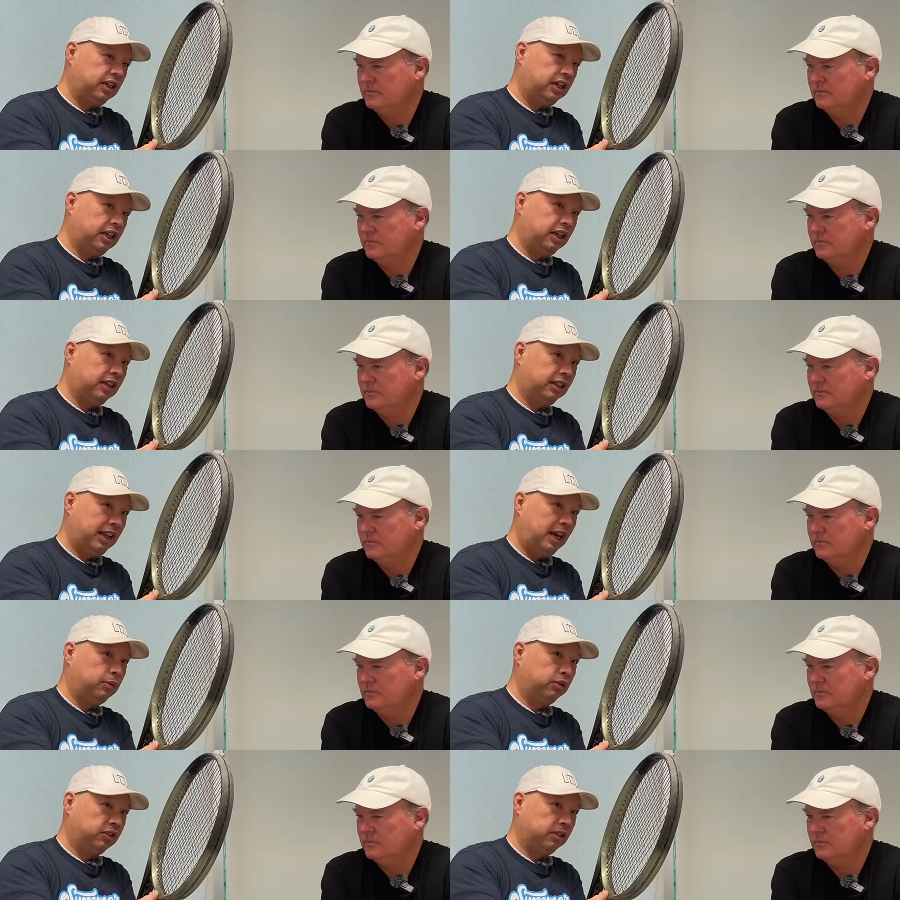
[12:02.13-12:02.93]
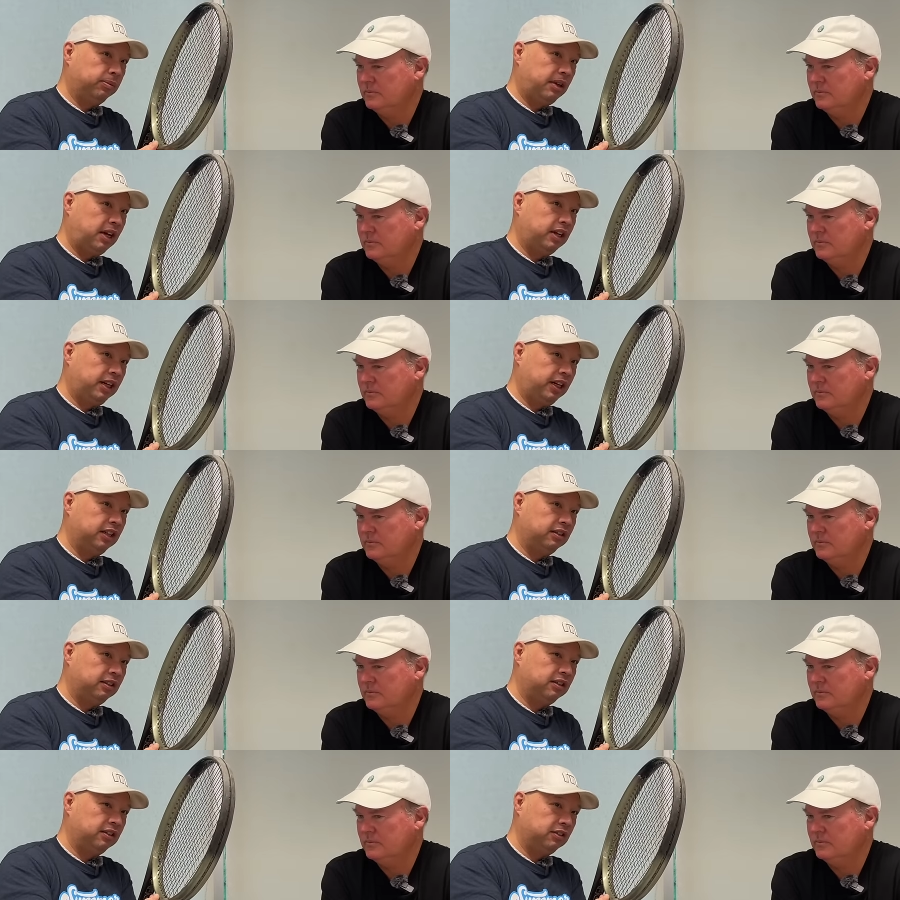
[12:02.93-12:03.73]
Speaker 1: and that was about
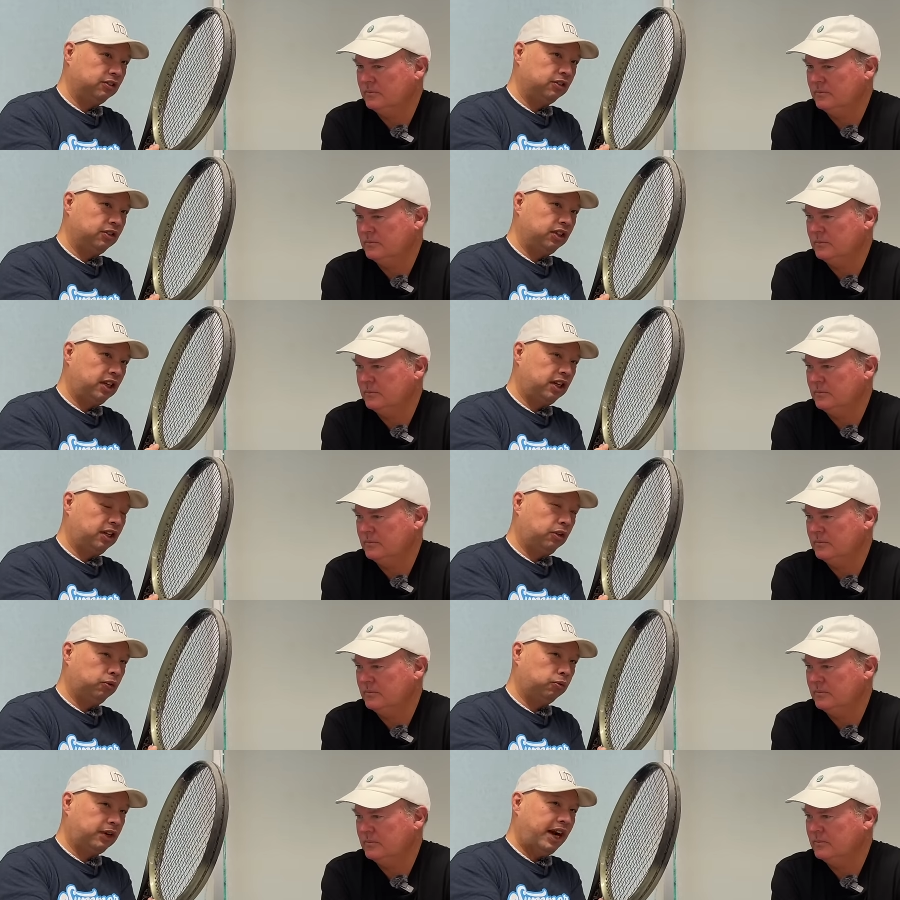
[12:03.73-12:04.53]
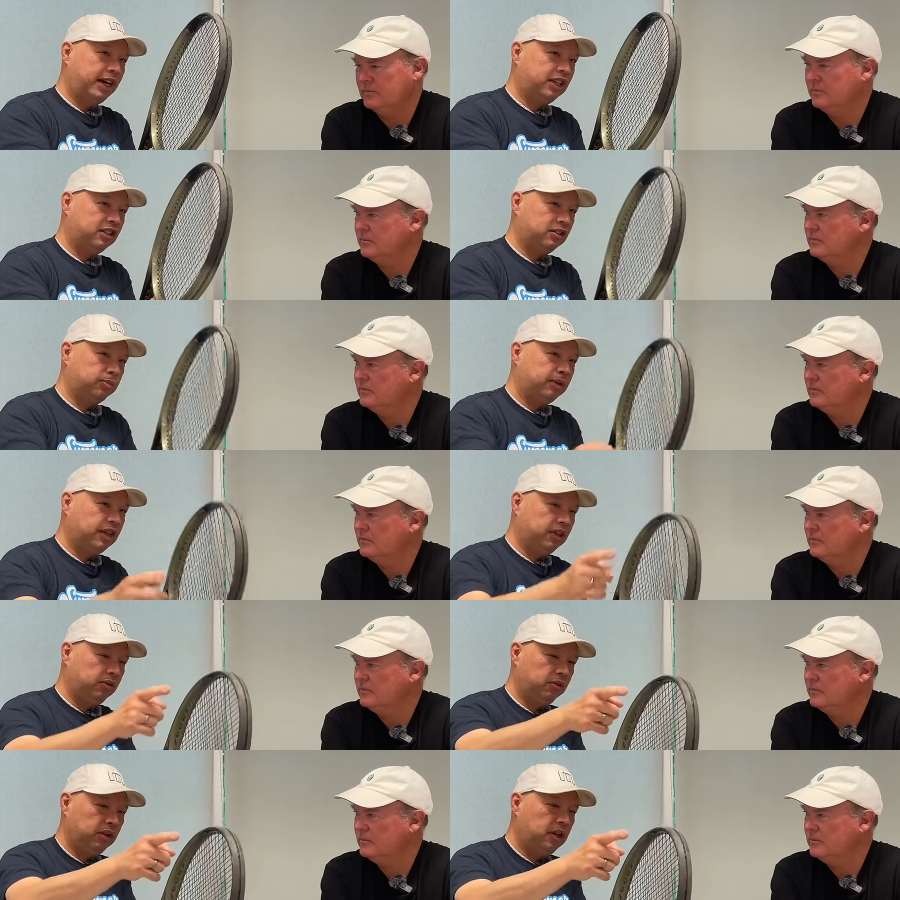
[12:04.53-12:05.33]
it. So you get a little racket
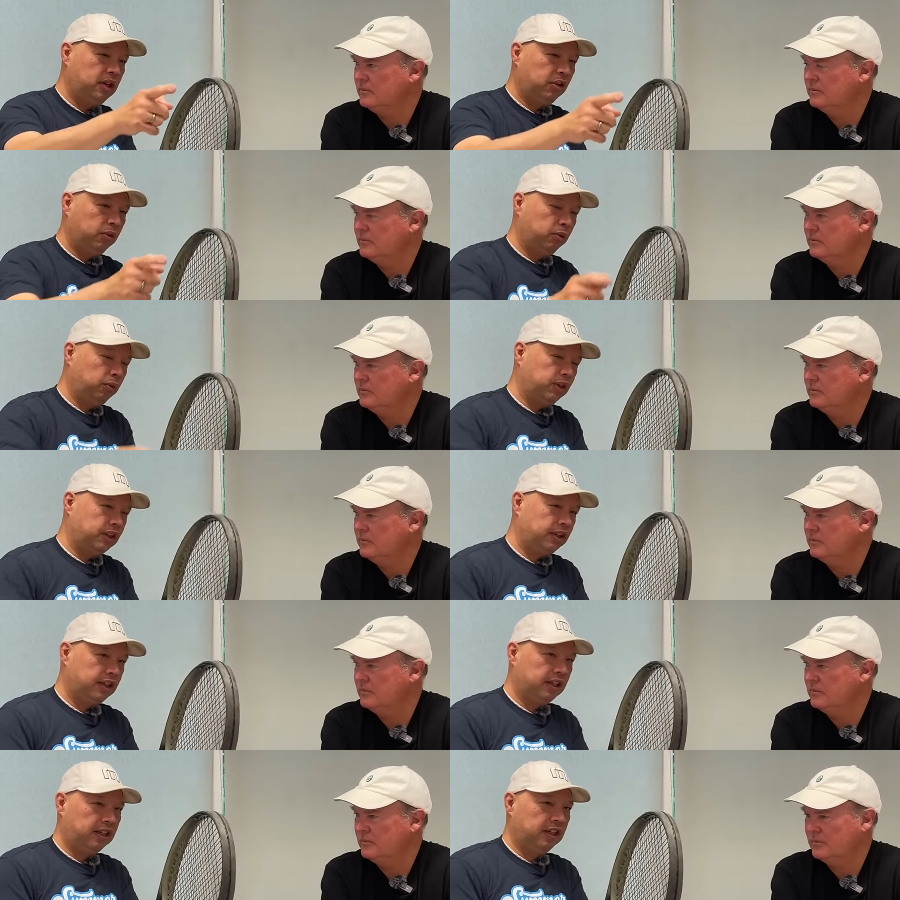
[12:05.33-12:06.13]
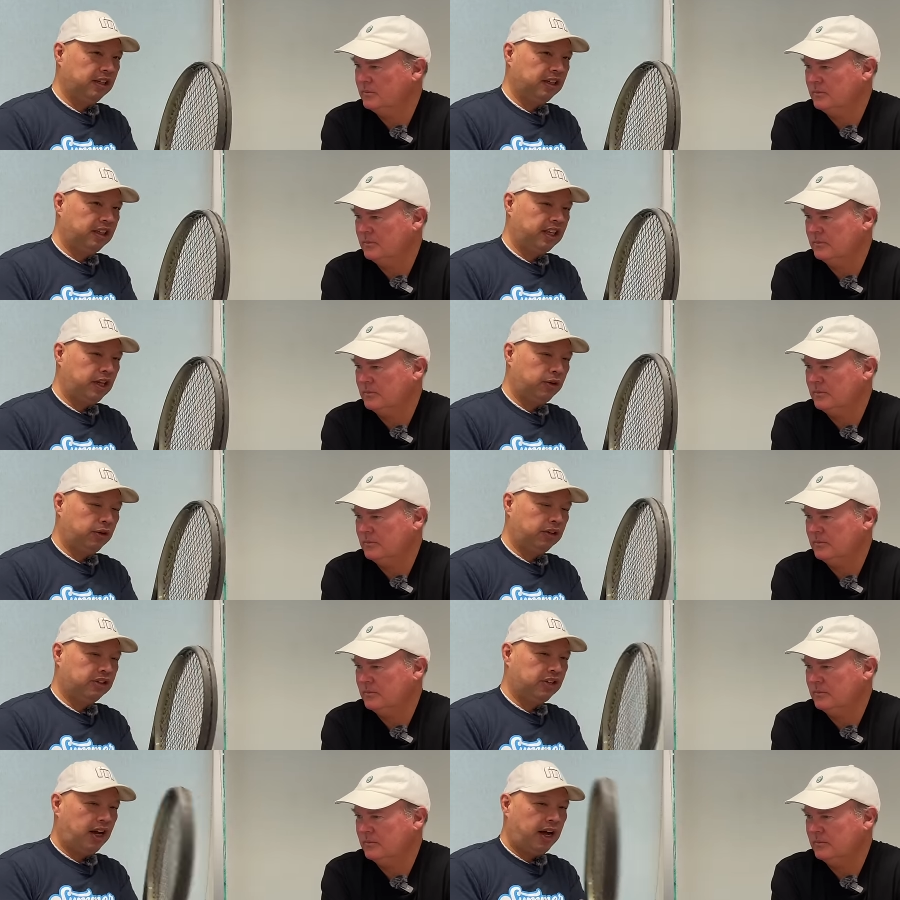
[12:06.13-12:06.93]
speed with the
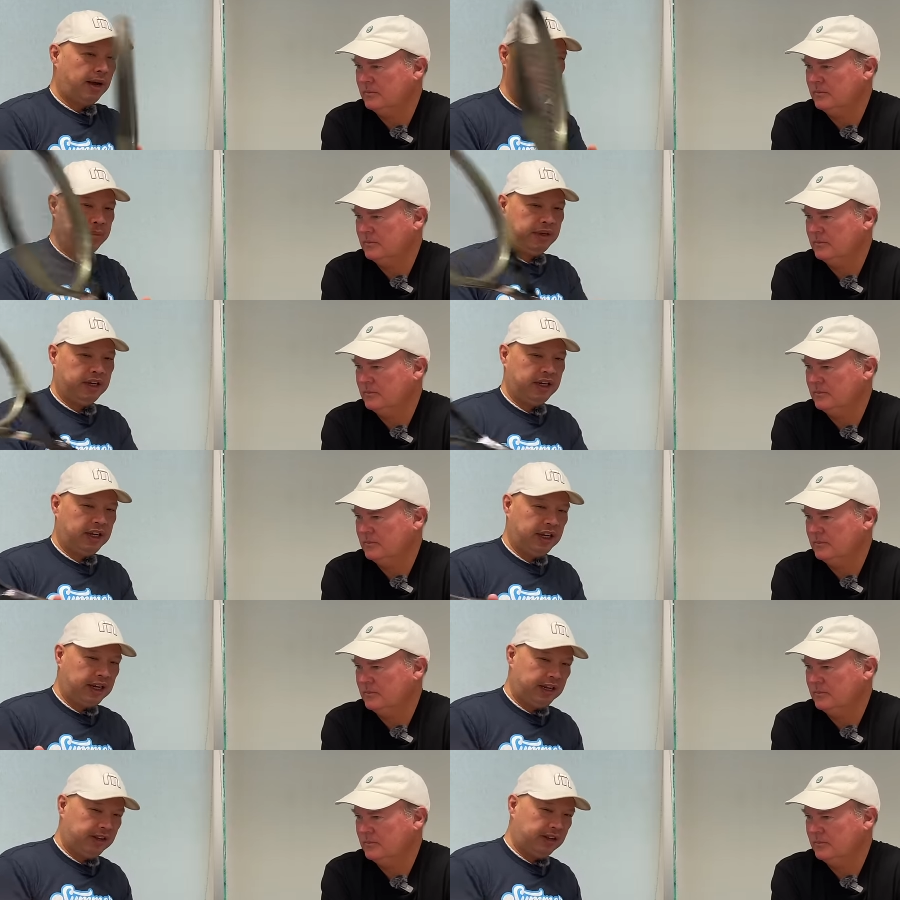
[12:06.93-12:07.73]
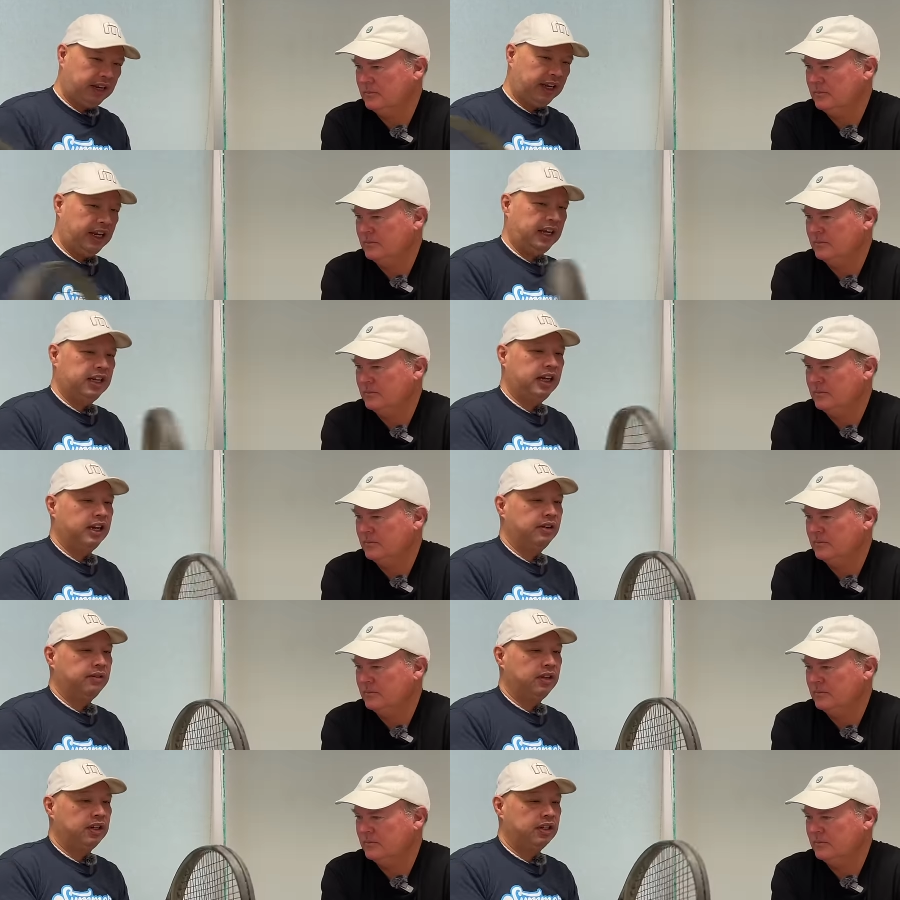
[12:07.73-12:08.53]
thinner top and the head
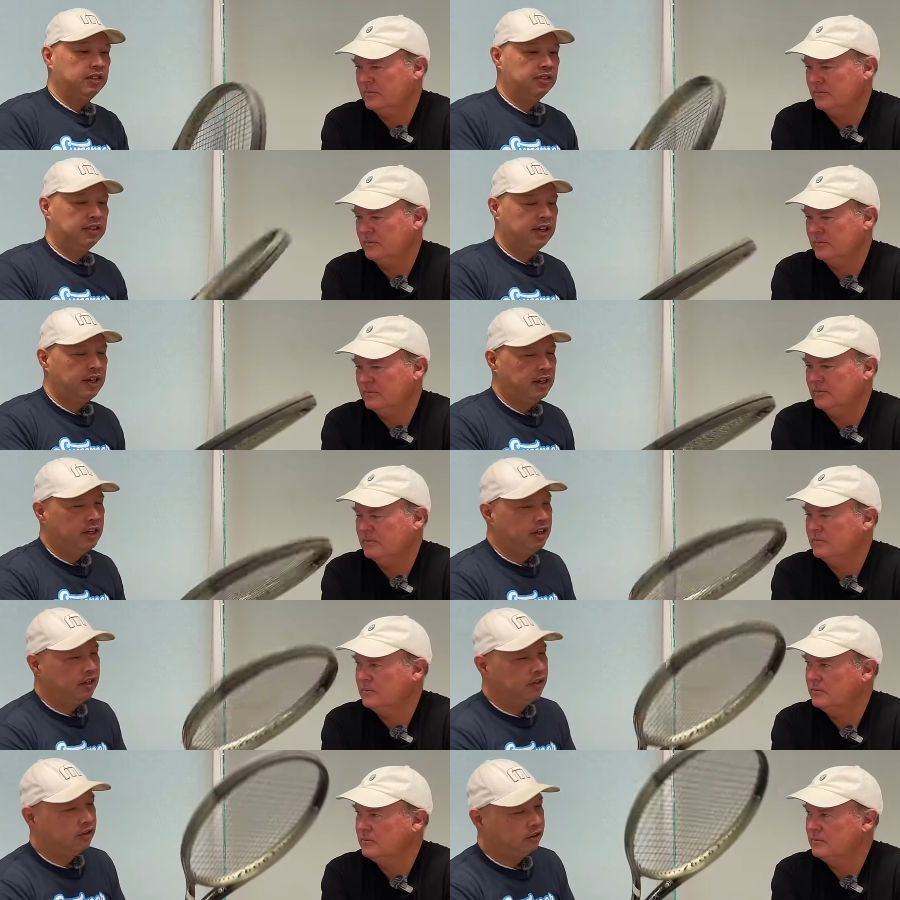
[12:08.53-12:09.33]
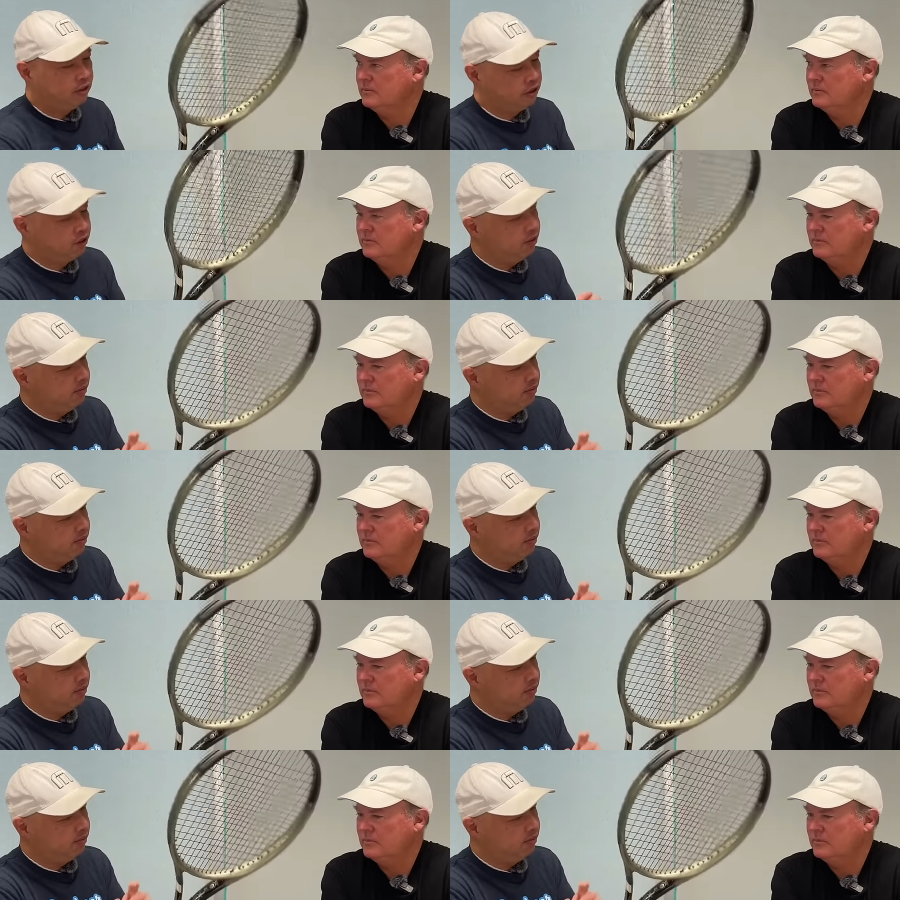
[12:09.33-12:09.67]
heaviness. Do you